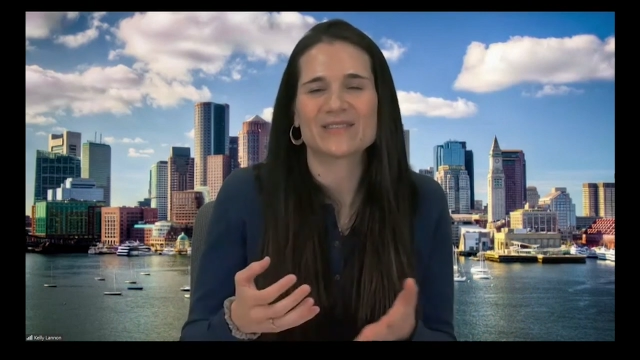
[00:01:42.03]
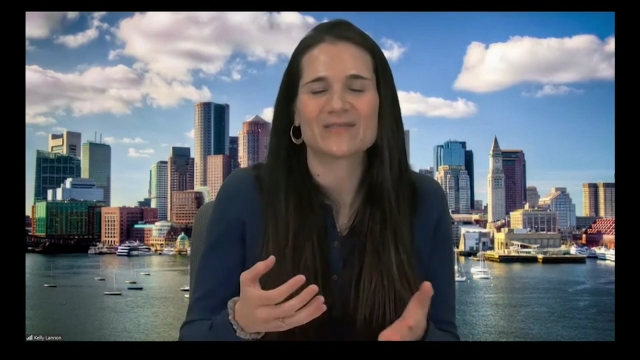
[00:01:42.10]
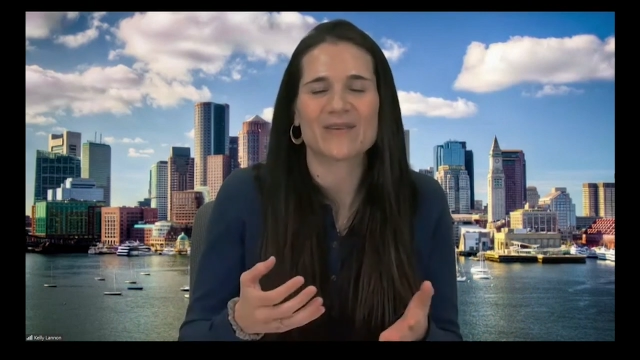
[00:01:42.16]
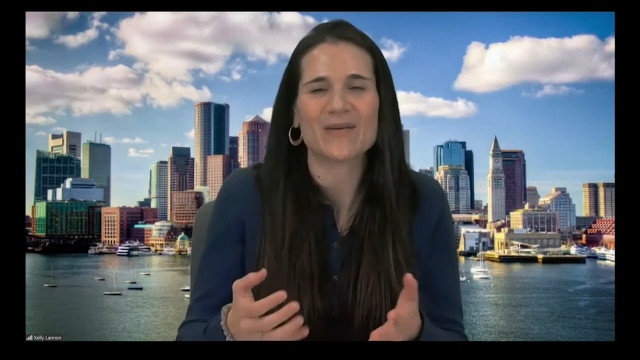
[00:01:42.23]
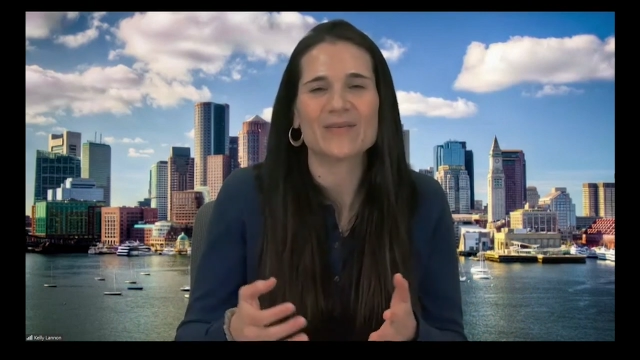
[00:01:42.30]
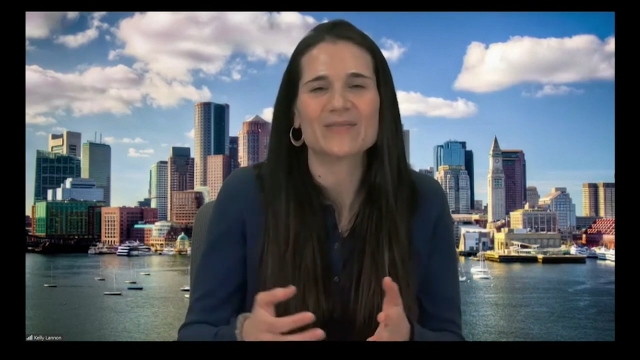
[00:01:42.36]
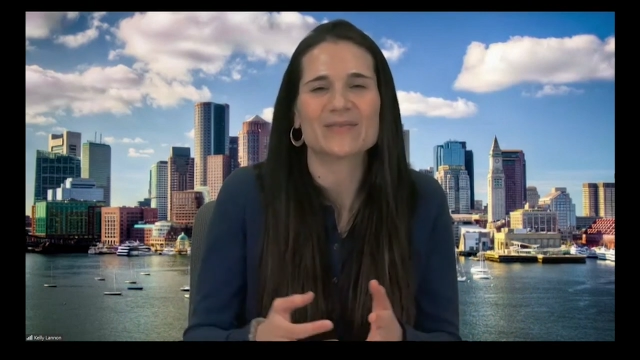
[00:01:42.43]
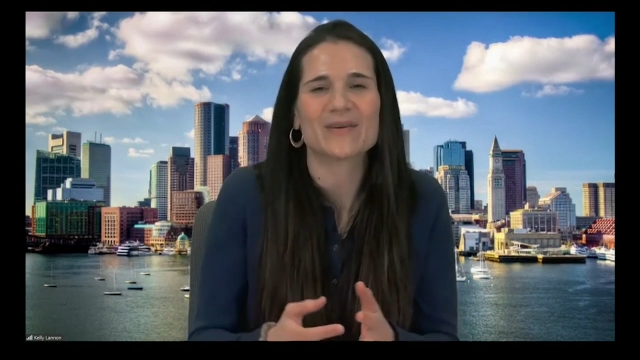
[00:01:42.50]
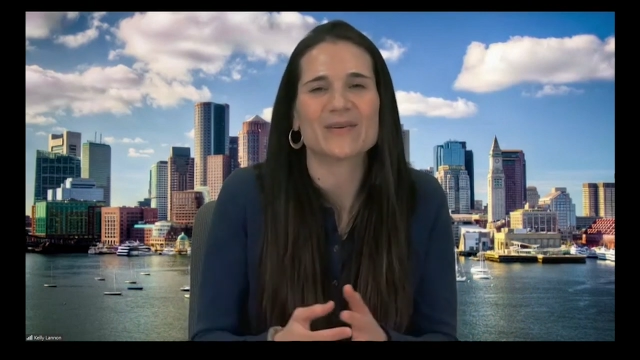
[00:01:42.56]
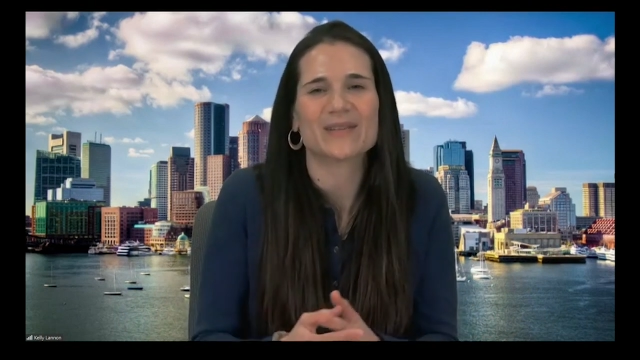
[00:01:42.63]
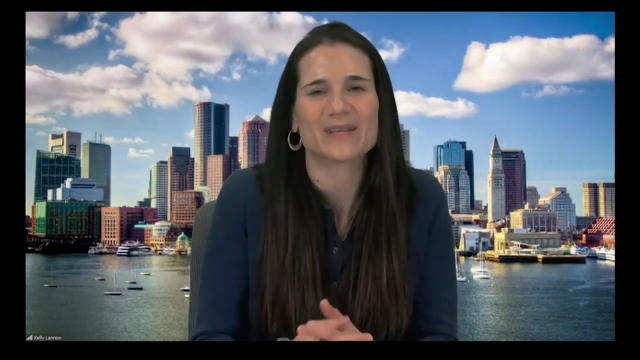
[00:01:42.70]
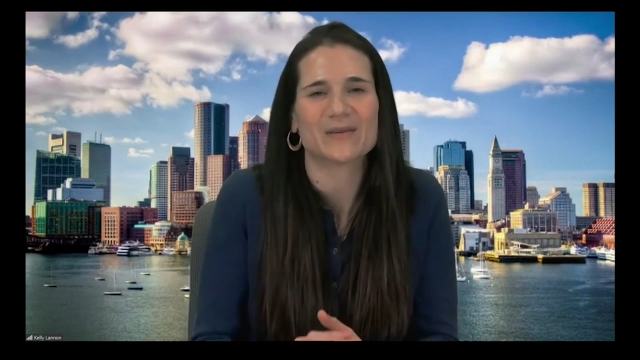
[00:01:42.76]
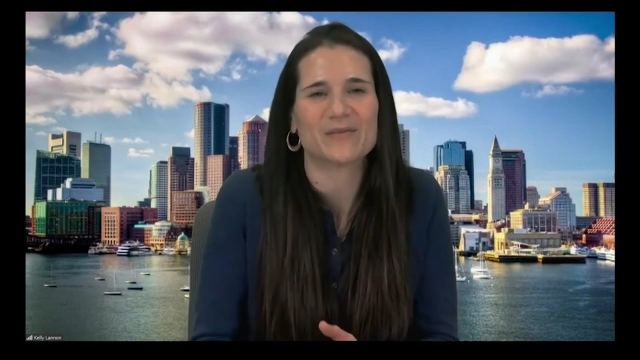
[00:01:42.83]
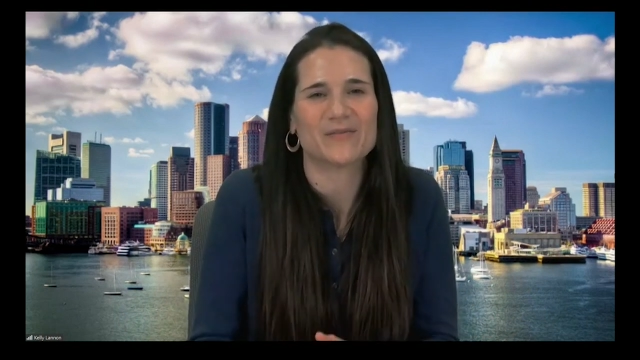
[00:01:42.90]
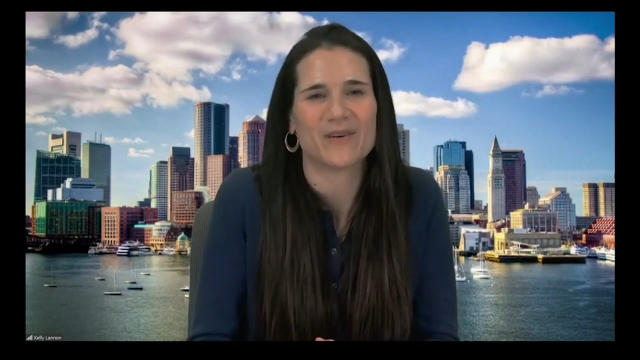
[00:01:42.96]
Throw throw a
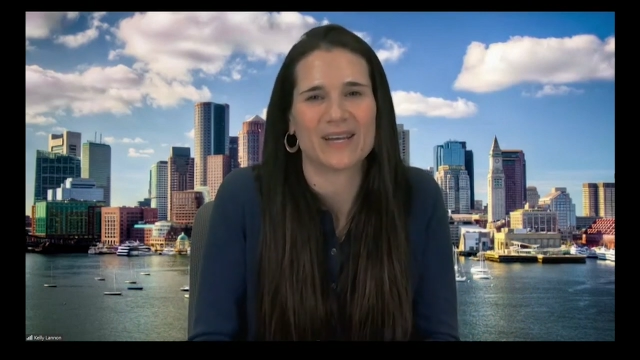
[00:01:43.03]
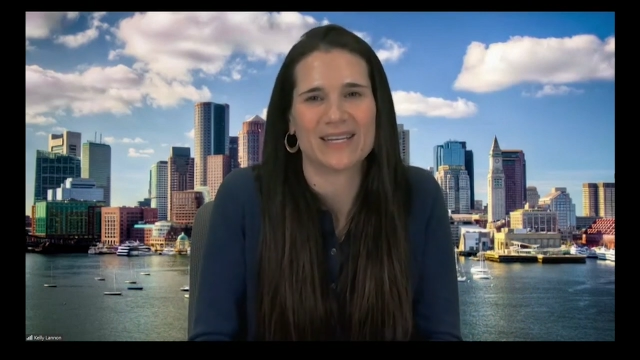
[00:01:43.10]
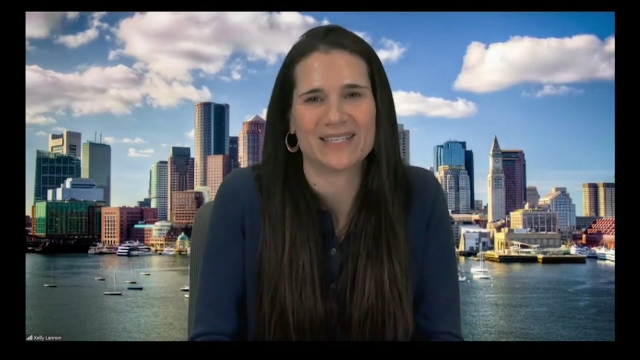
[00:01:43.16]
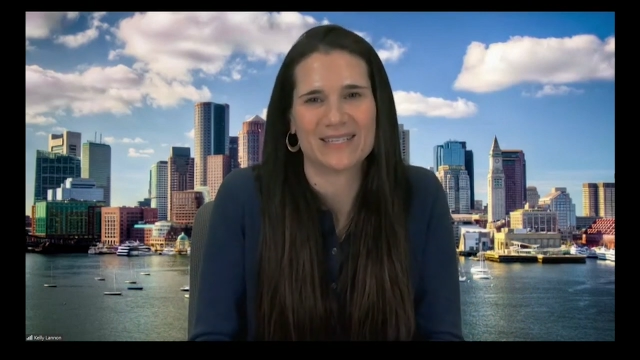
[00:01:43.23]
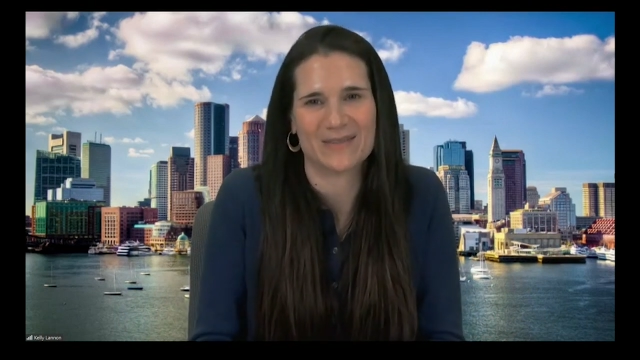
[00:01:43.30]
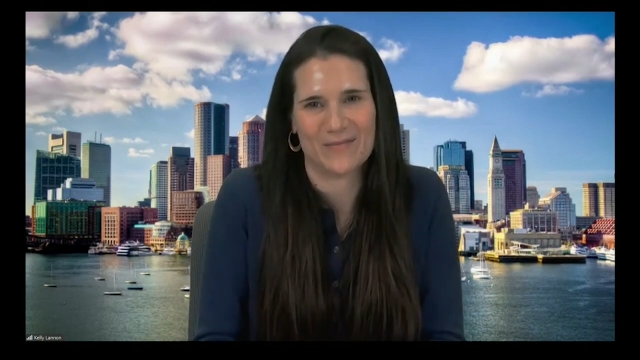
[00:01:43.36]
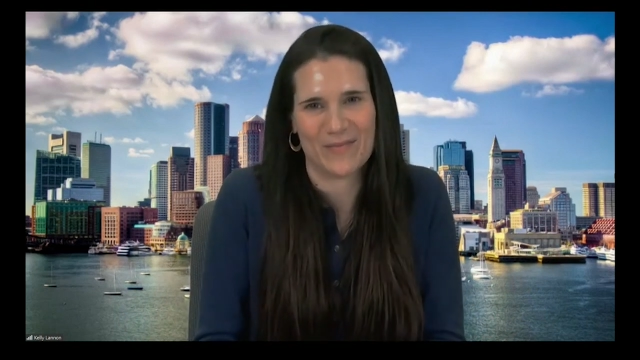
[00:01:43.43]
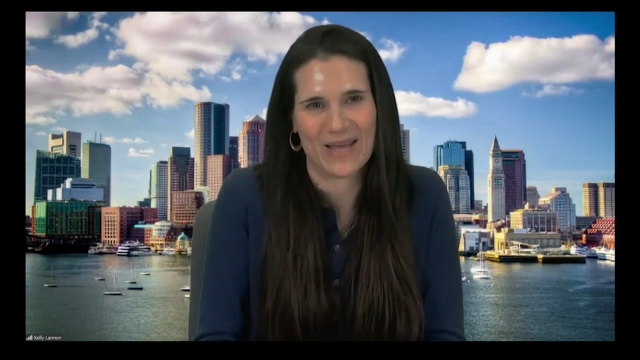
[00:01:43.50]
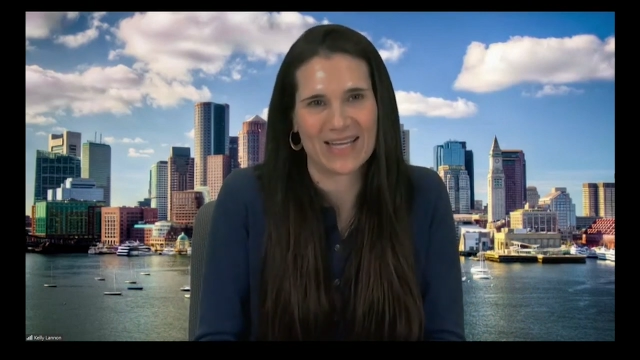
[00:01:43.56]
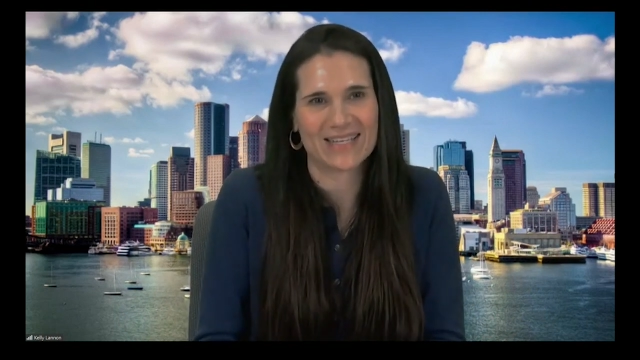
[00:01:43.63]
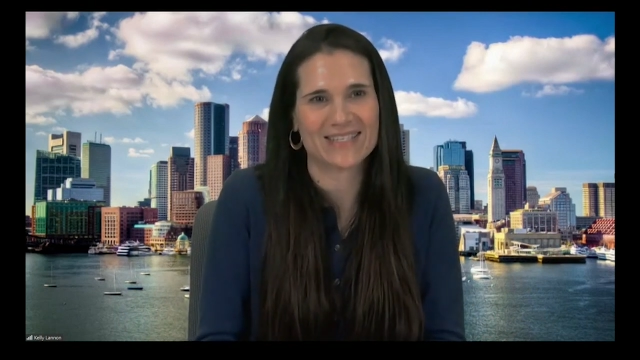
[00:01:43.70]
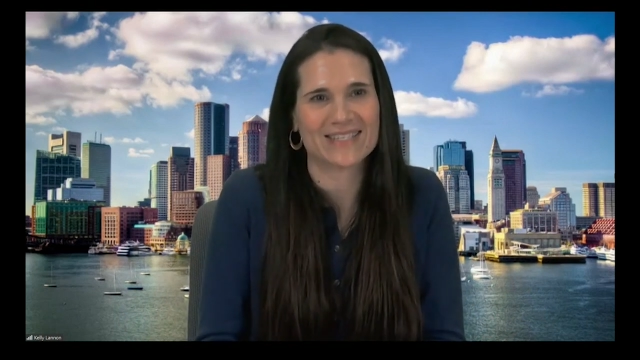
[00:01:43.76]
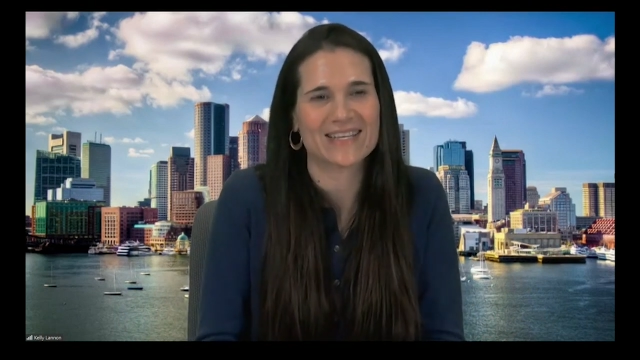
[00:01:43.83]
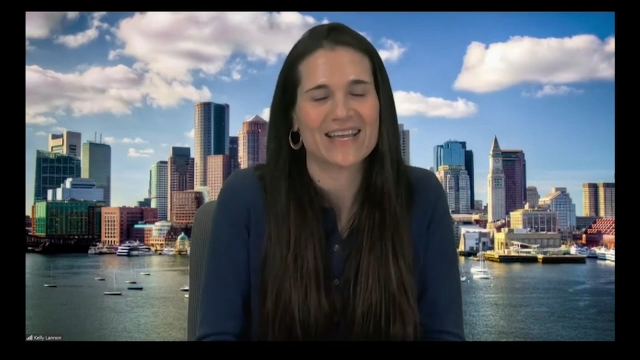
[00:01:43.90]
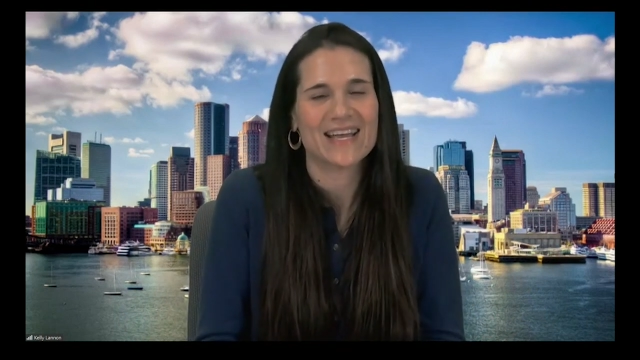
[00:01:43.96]
little fun into the
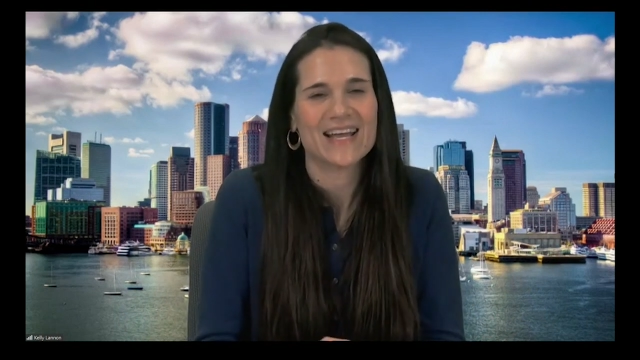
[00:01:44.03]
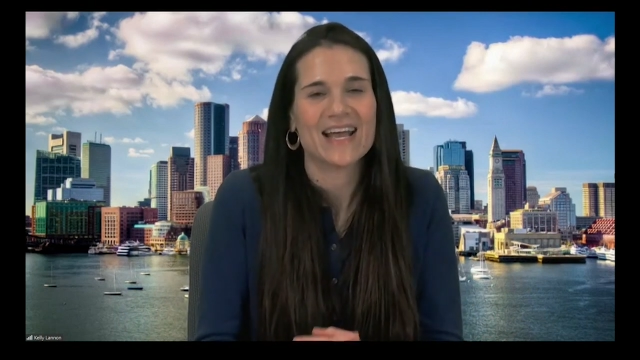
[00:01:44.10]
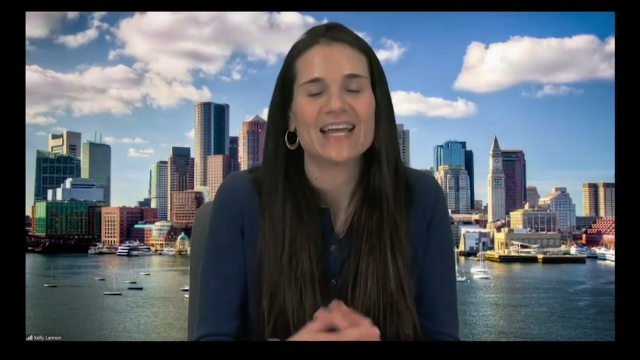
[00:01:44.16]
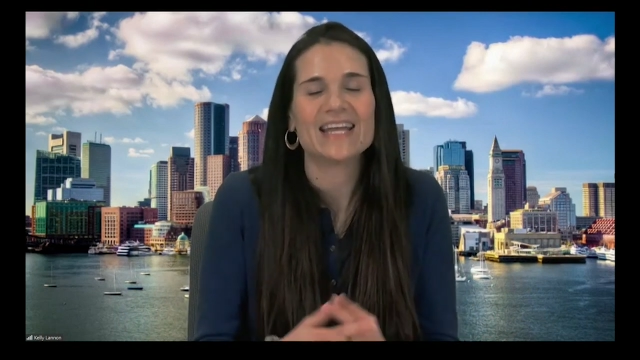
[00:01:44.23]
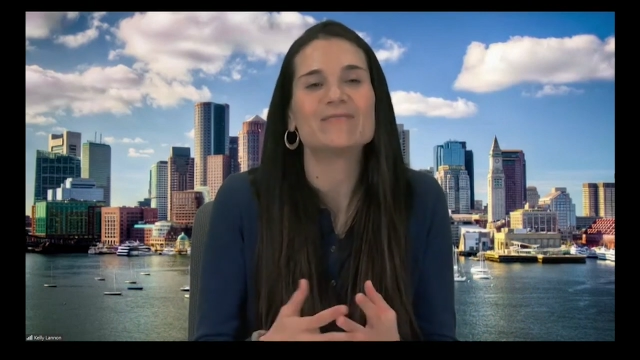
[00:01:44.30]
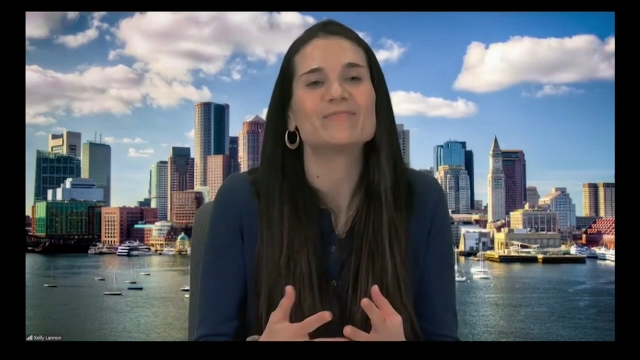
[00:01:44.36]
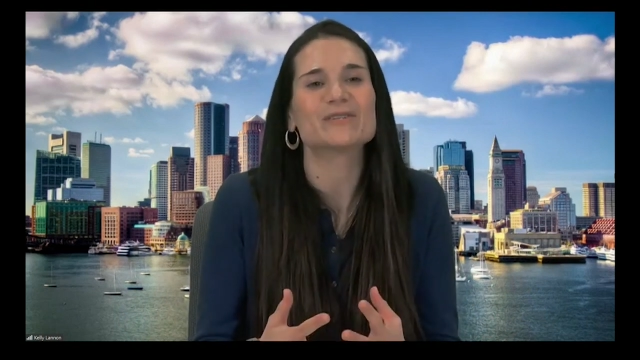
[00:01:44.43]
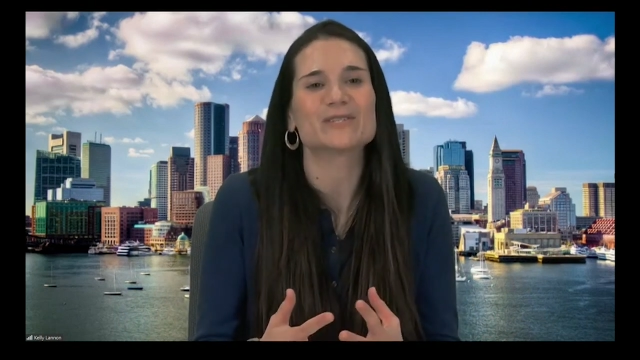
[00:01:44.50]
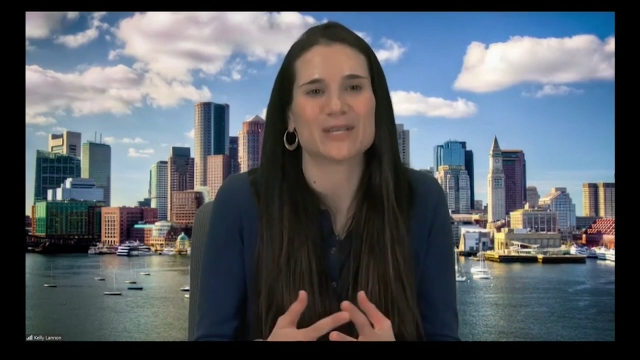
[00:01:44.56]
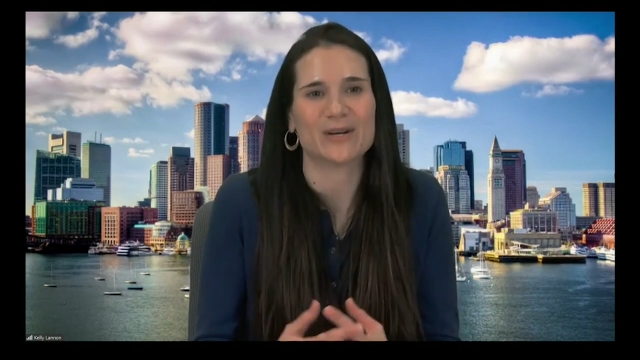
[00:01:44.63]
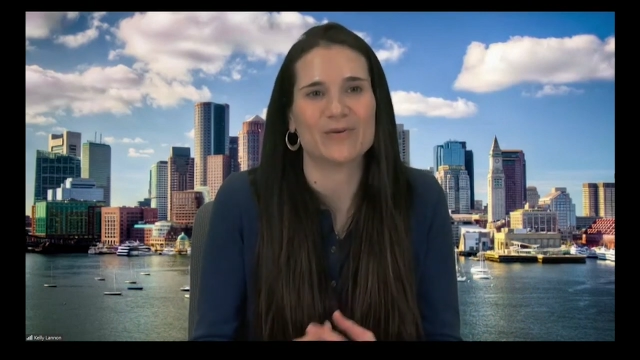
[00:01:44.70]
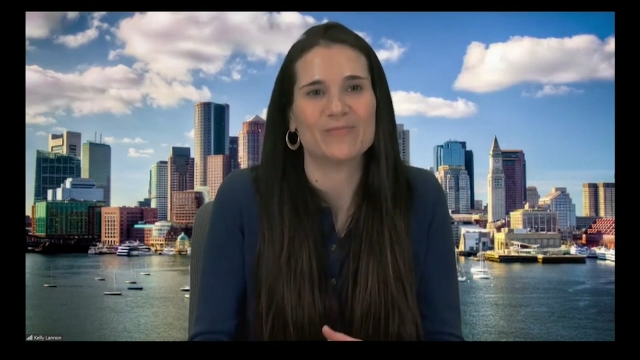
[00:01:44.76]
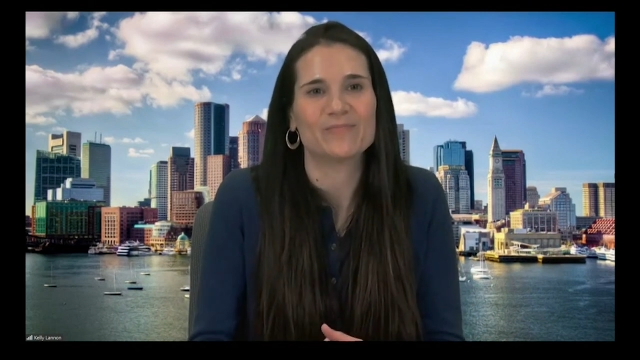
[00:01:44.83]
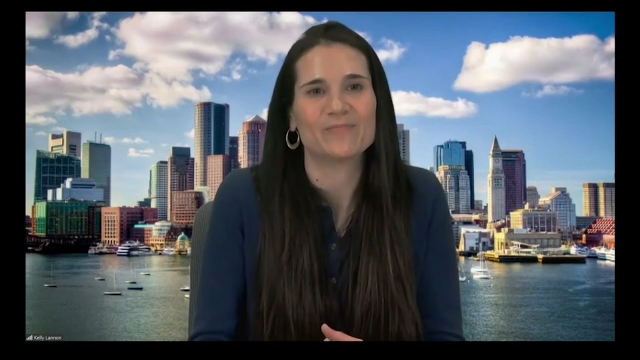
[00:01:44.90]
mix. And number 2,